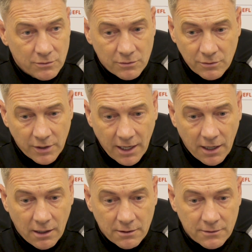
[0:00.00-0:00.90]
we
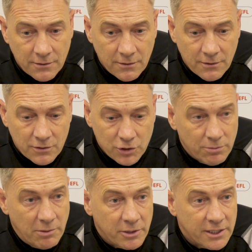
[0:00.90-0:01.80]
are
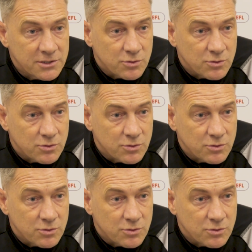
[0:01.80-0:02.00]
human beings.